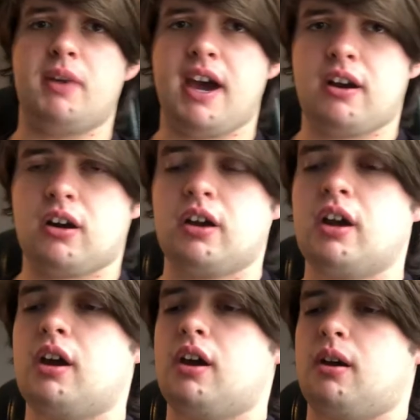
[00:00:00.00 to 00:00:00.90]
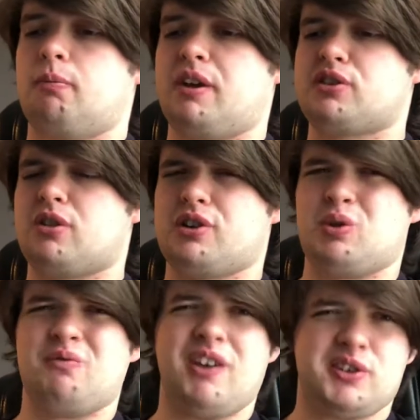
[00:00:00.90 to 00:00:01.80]
manor they start
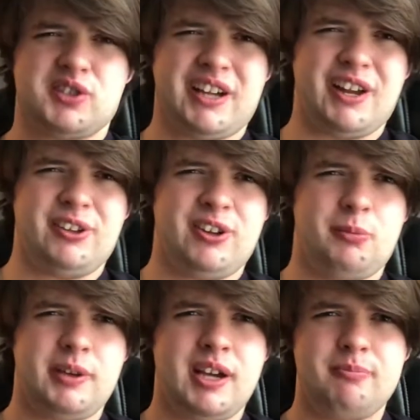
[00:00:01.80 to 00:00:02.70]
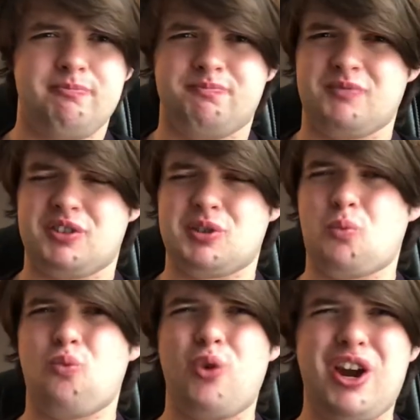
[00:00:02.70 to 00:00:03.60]
to investigate a little bit
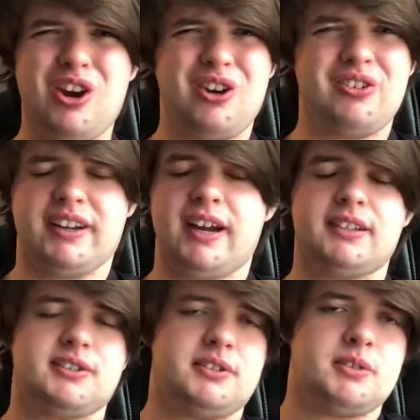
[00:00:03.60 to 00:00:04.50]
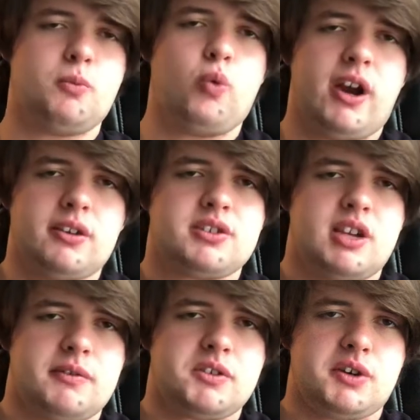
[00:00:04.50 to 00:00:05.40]
some weird like i said some weird
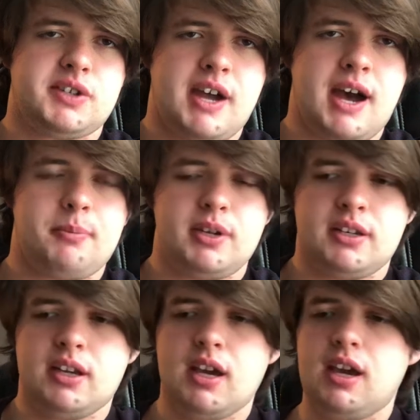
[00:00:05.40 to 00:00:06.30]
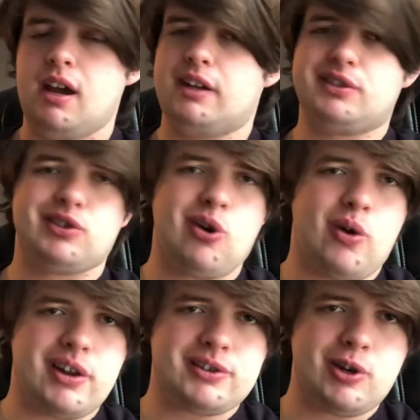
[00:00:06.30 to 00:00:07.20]
stuff starts to happen and so
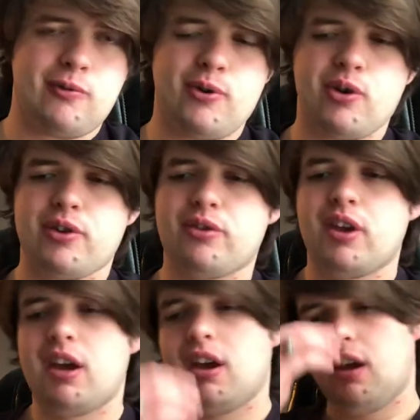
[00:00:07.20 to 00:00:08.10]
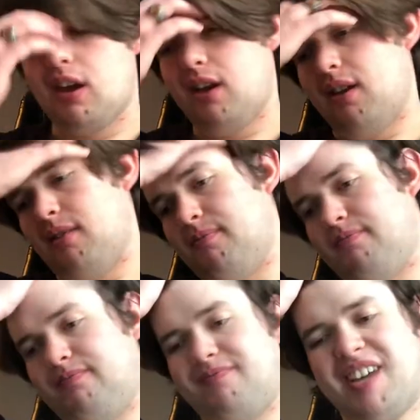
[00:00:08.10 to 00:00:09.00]
on and so forth
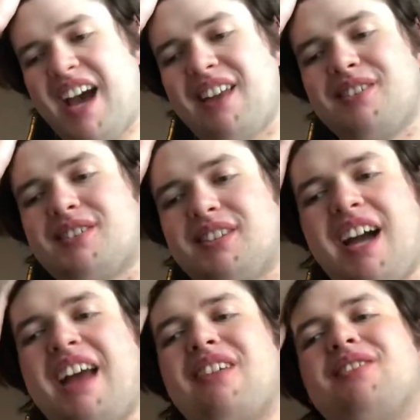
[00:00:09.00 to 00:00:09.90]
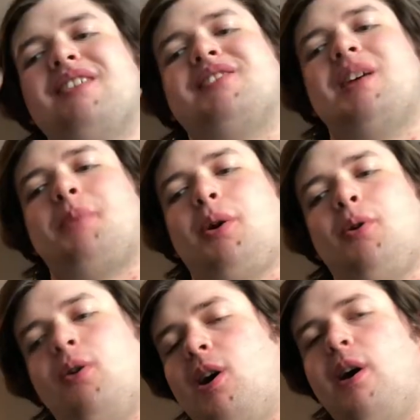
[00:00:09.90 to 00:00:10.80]
kind of it's kind of the
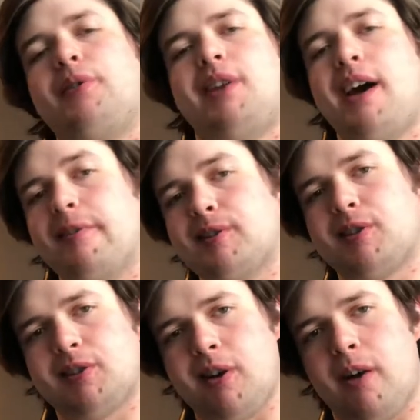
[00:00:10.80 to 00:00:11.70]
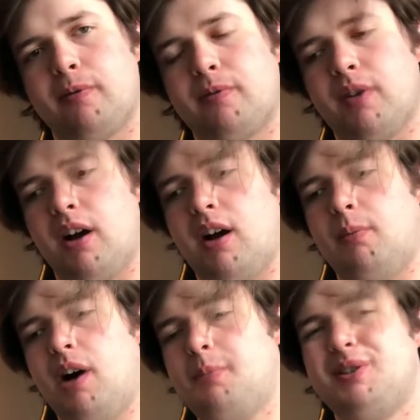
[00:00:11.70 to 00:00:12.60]
typical haunted house stuff,
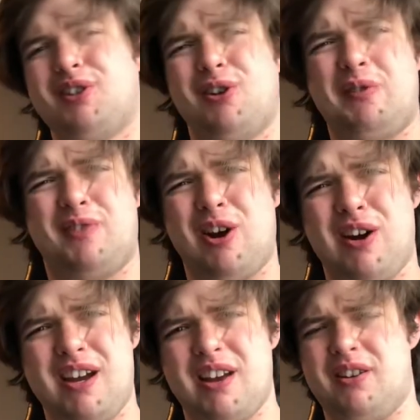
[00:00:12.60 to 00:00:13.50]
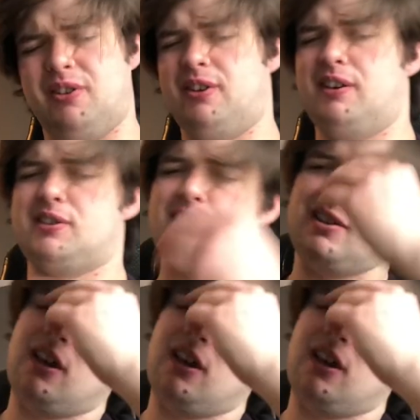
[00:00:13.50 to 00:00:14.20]
um, up until the very end at least.